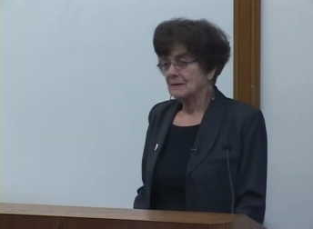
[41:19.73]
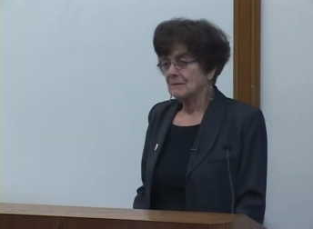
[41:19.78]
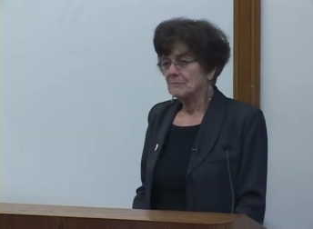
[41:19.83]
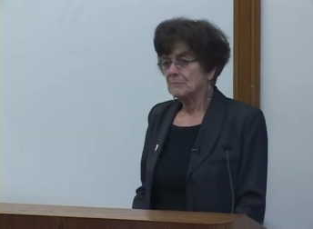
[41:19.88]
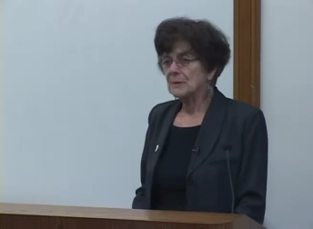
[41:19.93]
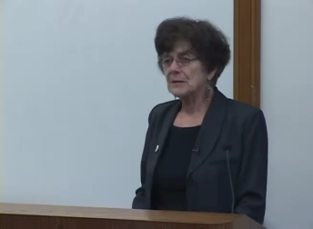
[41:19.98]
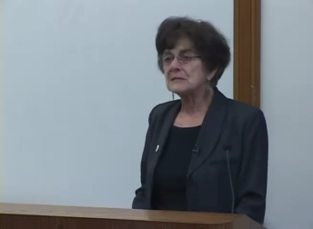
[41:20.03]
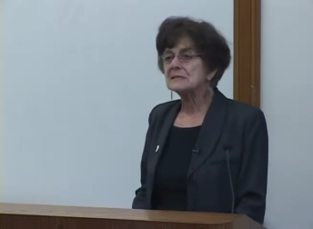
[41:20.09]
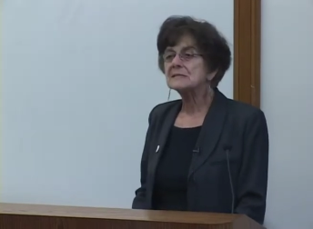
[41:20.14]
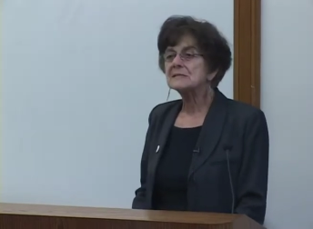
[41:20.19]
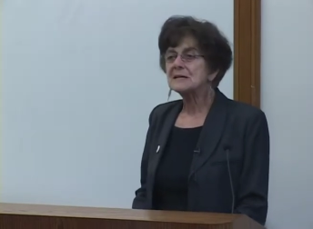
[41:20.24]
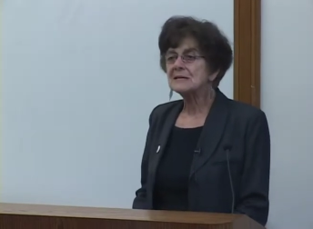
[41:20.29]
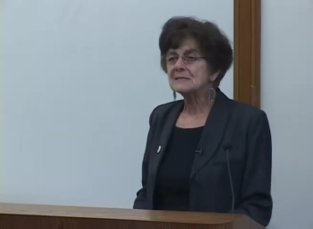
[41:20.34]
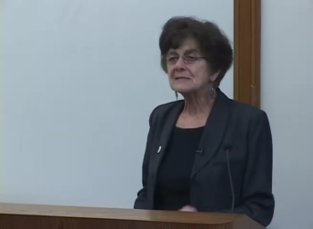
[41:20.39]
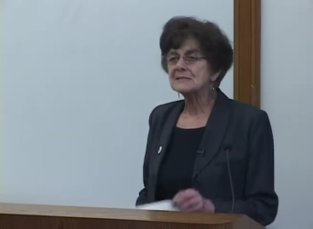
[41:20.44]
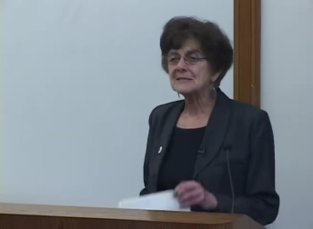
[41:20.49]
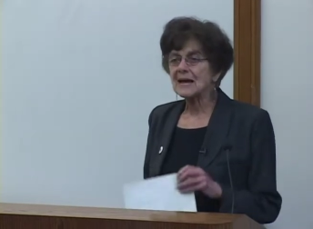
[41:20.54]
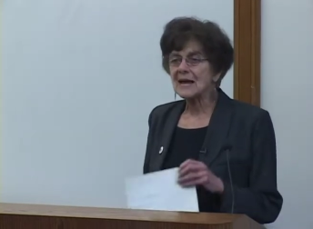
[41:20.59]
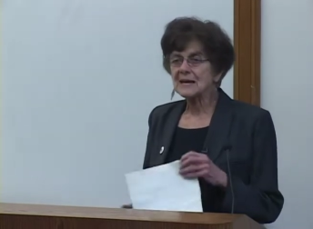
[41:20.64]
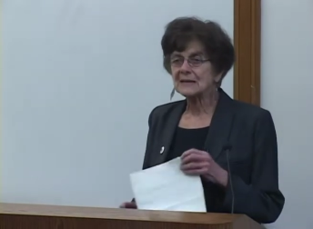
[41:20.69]

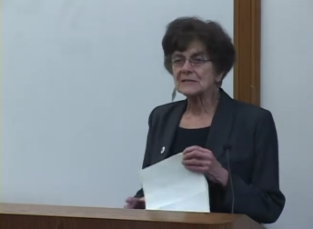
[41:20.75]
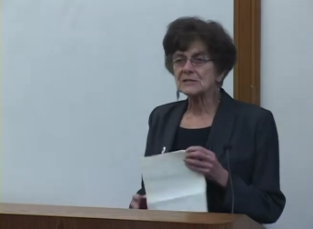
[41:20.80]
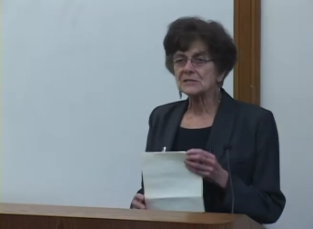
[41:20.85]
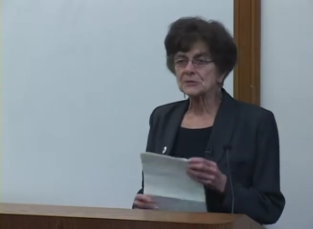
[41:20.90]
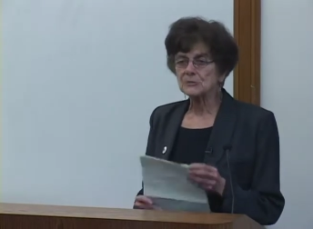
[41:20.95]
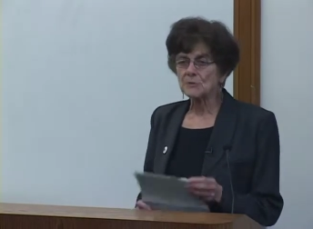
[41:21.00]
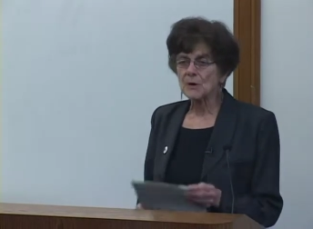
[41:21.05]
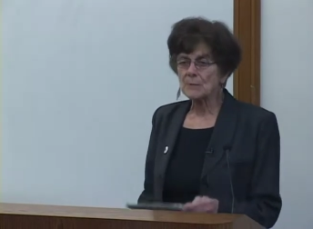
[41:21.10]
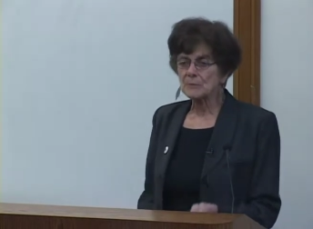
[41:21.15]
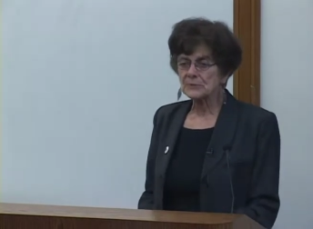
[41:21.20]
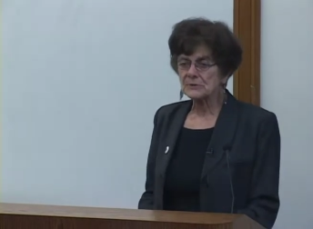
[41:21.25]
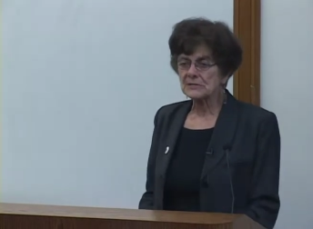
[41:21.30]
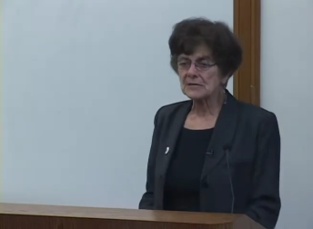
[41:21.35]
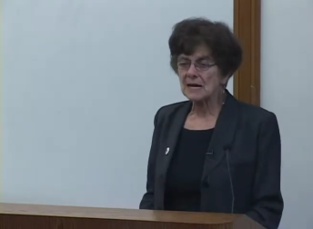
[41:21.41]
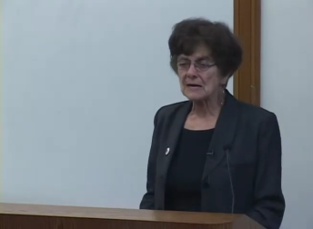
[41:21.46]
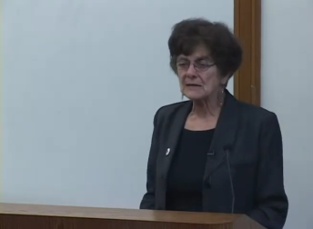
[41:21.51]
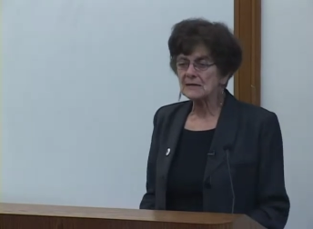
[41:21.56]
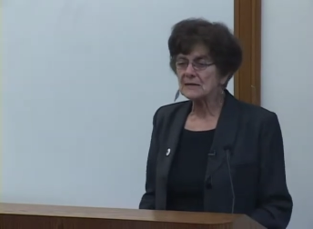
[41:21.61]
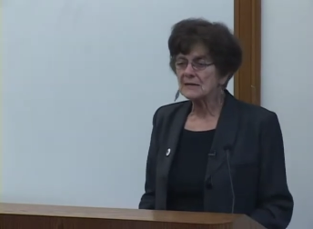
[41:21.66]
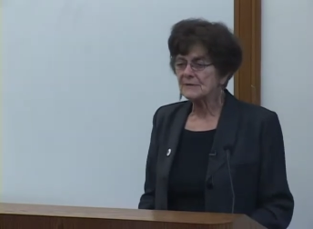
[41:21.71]
business and its
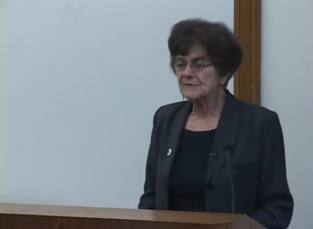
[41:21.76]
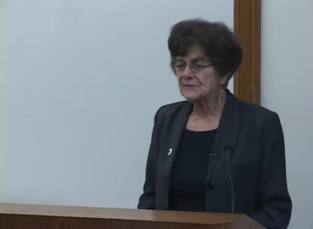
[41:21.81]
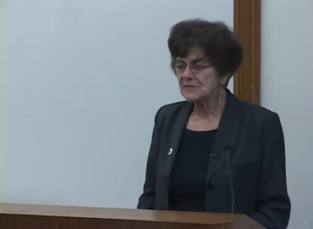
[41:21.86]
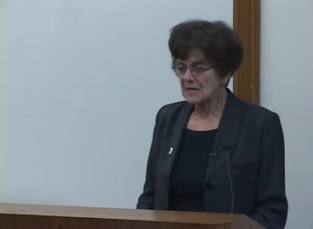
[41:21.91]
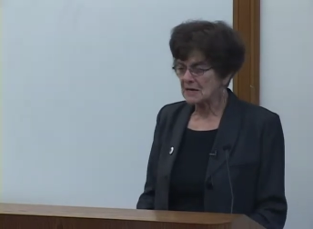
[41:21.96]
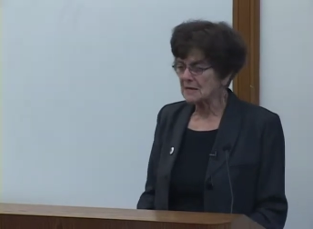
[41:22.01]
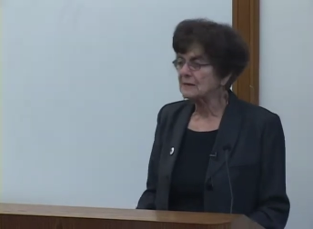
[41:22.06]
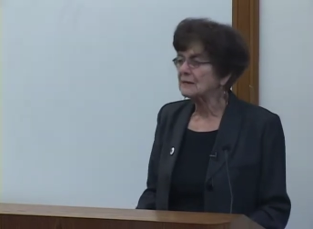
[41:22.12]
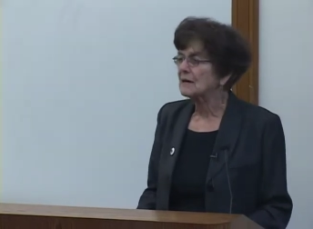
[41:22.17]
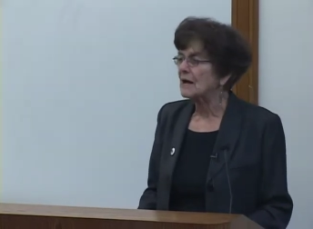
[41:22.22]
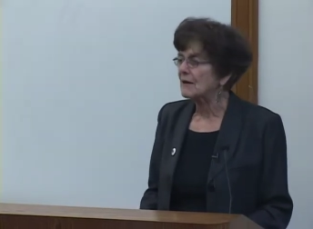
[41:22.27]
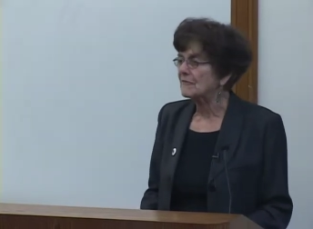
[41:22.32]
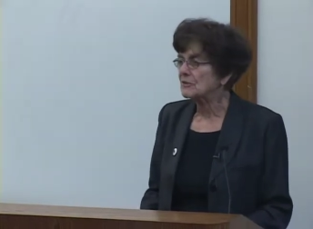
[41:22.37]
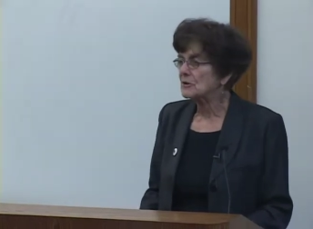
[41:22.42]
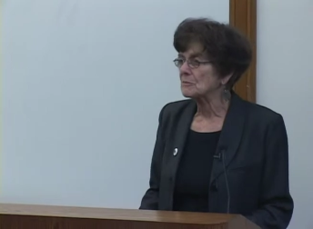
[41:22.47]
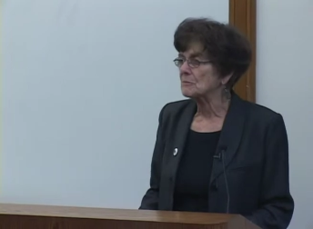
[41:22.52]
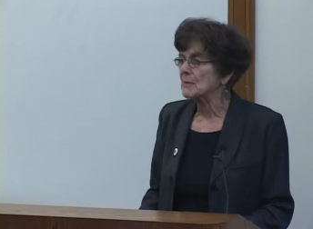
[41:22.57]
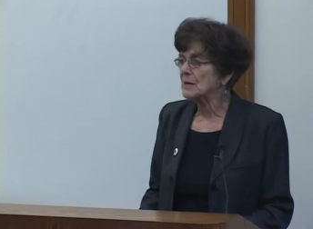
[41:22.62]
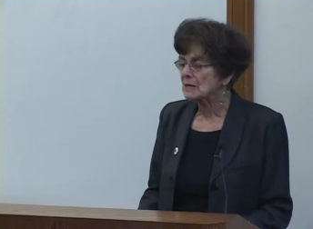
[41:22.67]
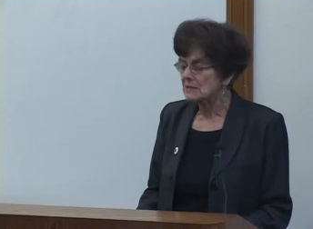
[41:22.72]
representatives in
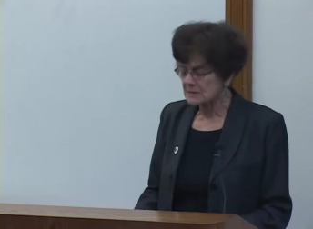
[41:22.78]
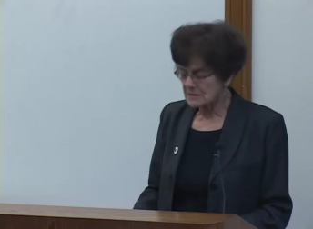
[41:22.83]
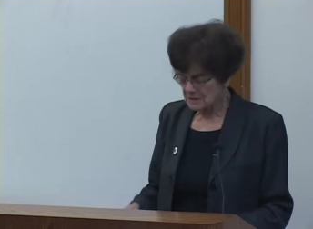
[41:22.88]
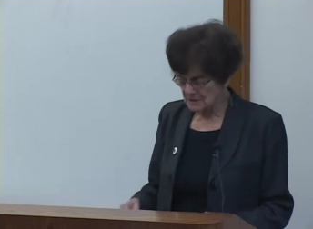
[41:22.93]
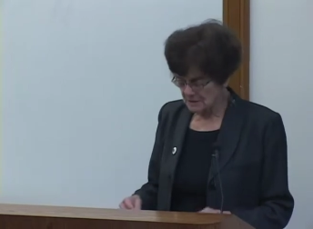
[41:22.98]
government